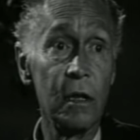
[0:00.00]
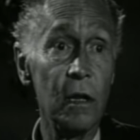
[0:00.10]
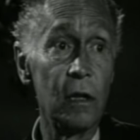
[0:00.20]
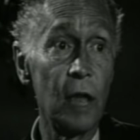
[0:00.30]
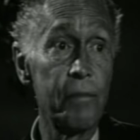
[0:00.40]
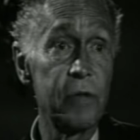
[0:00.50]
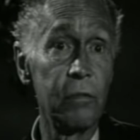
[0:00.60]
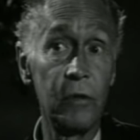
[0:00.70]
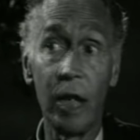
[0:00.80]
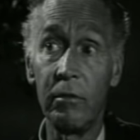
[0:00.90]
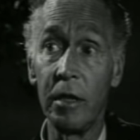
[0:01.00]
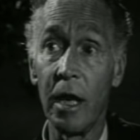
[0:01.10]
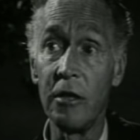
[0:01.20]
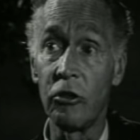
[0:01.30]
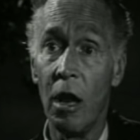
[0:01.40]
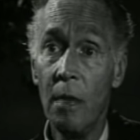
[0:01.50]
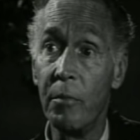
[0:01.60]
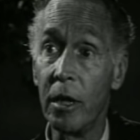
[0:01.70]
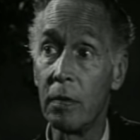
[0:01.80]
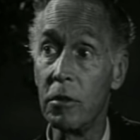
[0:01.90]
in the depths of degradation,
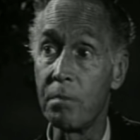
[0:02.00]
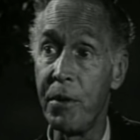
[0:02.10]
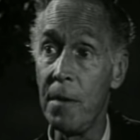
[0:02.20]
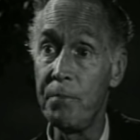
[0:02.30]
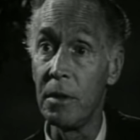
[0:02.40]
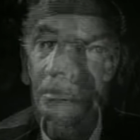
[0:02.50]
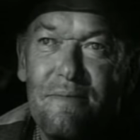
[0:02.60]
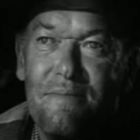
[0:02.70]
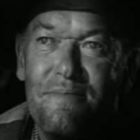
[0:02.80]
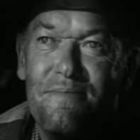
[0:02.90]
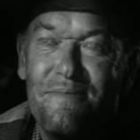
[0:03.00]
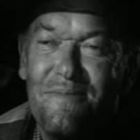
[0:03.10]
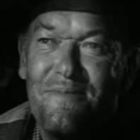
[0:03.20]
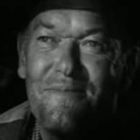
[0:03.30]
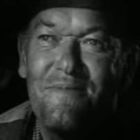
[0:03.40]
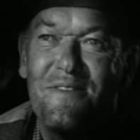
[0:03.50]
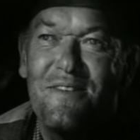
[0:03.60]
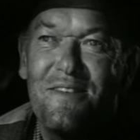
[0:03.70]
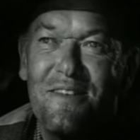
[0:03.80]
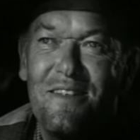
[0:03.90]
but was people just like
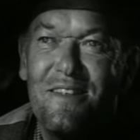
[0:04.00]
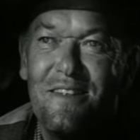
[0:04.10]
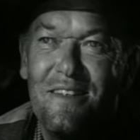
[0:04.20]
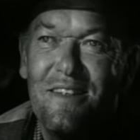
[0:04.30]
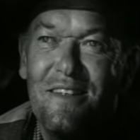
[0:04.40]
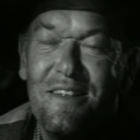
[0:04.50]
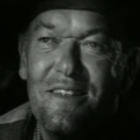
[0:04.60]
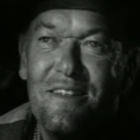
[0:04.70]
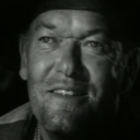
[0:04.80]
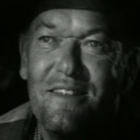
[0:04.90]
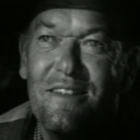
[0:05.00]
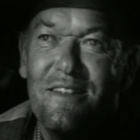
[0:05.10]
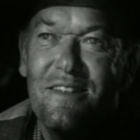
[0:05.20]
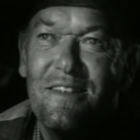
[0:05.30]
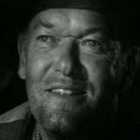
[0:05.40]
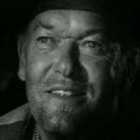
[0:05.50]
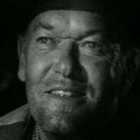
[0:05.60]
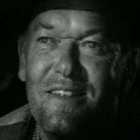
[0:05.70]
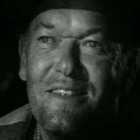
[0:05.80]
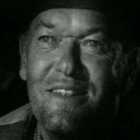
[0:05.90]
you that made this work
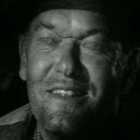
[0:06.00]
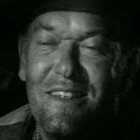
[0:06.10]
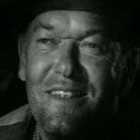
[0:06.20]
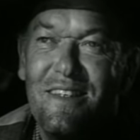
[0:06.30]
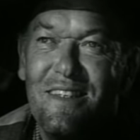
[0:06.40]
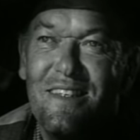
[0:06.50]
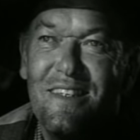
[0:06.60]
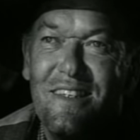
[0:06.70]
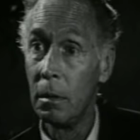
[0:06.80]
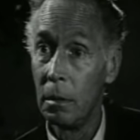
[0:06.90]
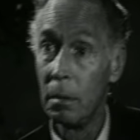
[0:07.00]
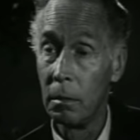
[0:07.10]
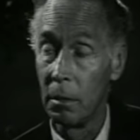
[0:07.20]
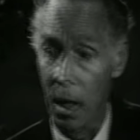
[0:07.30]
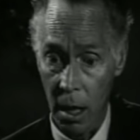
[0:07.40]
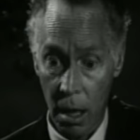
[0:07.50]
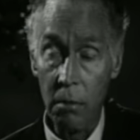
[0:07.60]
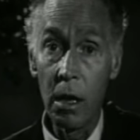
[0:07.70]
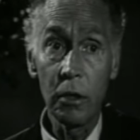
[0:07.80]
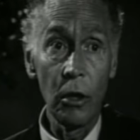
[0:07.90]
possible. Now I
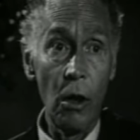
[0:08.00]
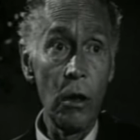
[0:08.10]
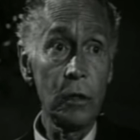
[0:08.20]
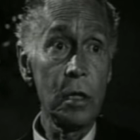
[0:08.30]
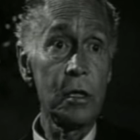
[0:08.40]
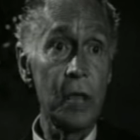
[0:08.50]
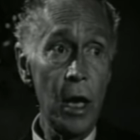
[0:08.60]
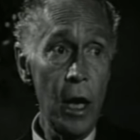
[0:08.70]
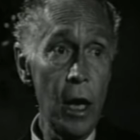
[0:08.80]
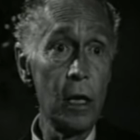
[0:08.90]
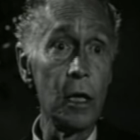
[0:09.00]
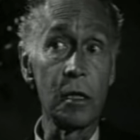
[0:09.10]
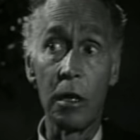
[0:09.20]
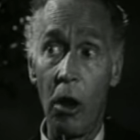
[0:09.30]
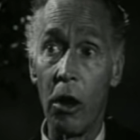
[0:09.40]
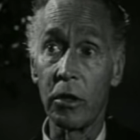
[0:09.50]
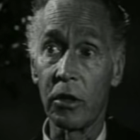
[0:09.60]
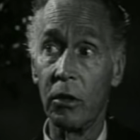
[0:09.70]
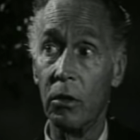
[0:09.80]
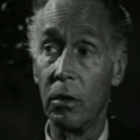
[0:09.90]
want you all to see this lost
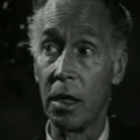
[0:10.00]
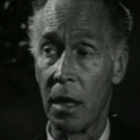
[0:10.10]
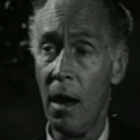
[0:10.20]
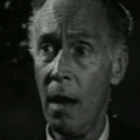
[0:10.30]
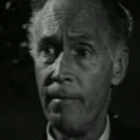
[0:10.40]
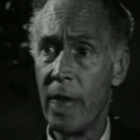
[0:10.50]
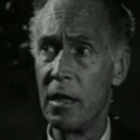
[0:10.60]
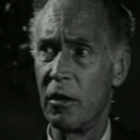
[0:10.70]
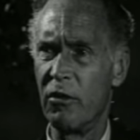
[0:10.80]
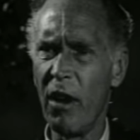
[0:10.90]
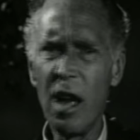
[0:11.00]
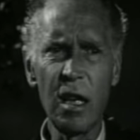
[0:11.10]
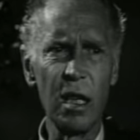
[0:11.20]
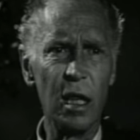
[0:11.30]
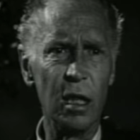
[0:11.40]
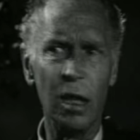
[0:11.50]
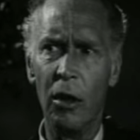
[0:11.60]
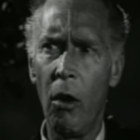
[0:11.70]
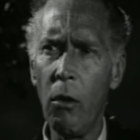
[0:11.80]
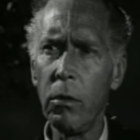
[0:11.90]
soul, this this drunkard and
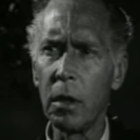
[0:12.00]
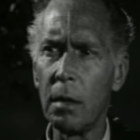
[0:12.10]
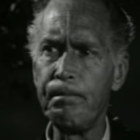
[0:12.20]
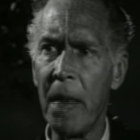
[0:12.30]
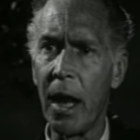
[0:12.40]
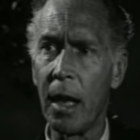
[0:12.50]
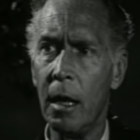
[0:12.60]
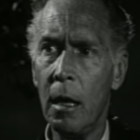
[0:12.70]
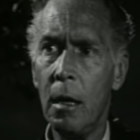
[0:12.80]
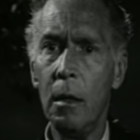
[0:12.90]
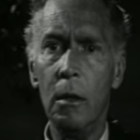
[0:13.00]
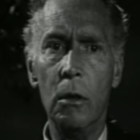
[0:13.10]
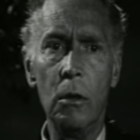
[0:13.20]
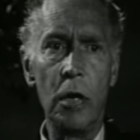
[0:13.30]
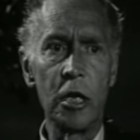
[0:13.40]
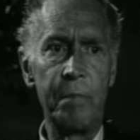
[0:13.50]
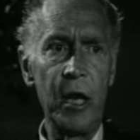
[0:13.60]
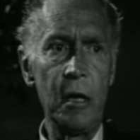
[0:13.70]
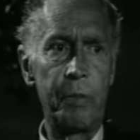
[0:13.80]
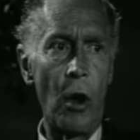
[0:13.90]
hold-up man who has
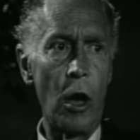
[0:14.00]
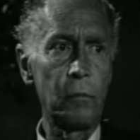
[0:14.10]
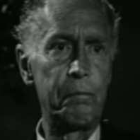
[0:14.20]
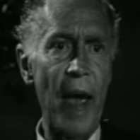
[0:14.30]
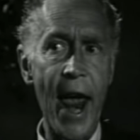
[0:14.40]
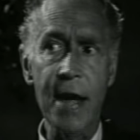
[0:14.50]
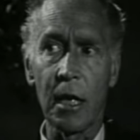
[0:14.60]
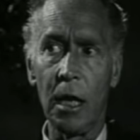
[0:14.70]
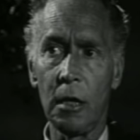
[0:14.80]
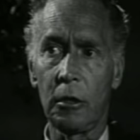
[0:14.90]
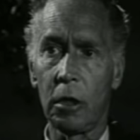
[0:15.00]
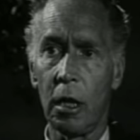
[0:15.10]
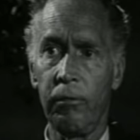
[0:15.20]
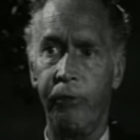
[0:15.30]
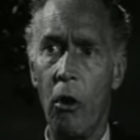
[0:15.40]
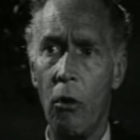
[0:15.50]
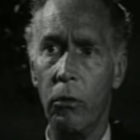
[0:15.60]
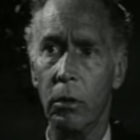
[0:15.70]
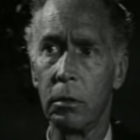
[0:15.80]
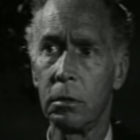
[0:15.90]
been brought back into the fold.